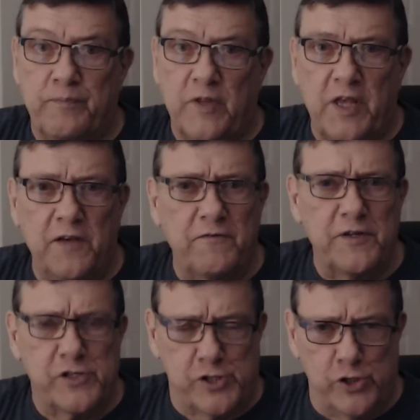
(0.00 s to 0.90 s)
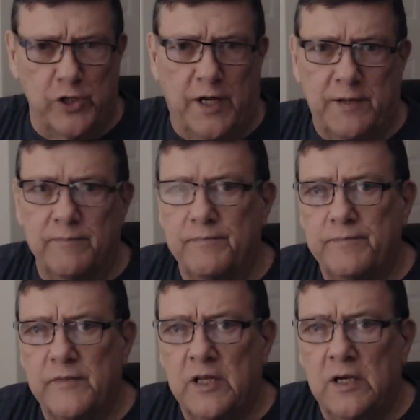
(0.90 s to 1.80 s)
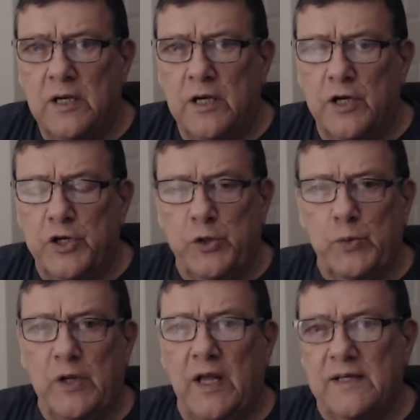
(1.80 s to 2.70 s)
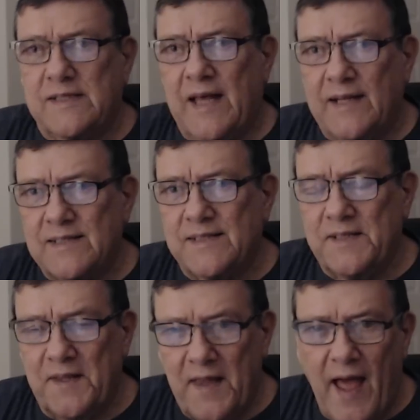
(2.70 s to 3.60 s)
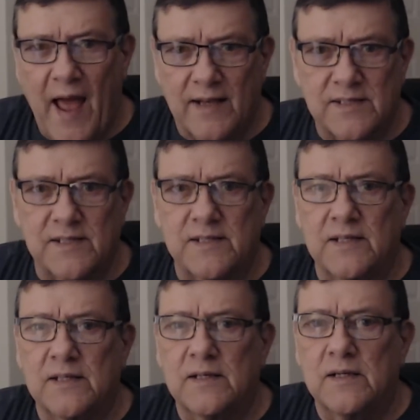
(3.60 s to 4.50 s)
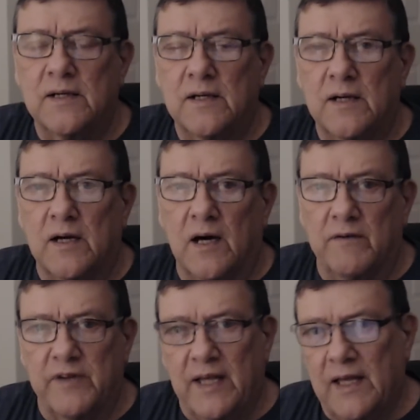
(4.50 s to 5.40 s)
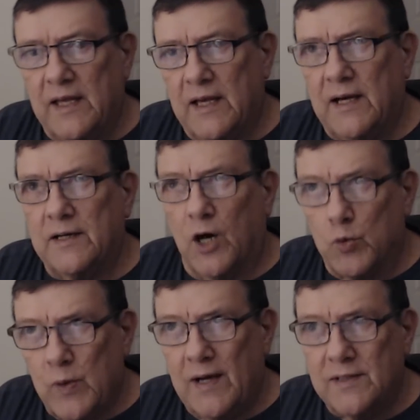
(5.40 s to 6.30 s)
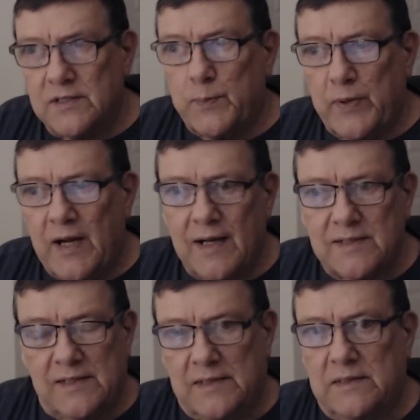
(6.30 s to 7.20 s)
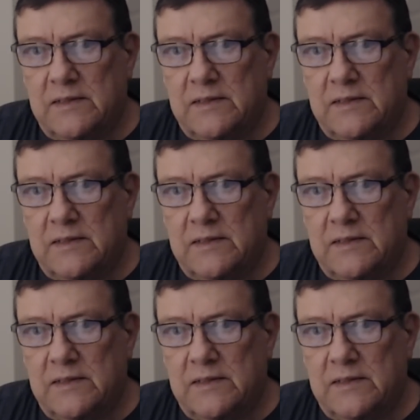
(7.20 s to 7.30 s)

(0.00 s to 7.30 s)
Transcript: If it should, do you realize that's the last of Iran's proxies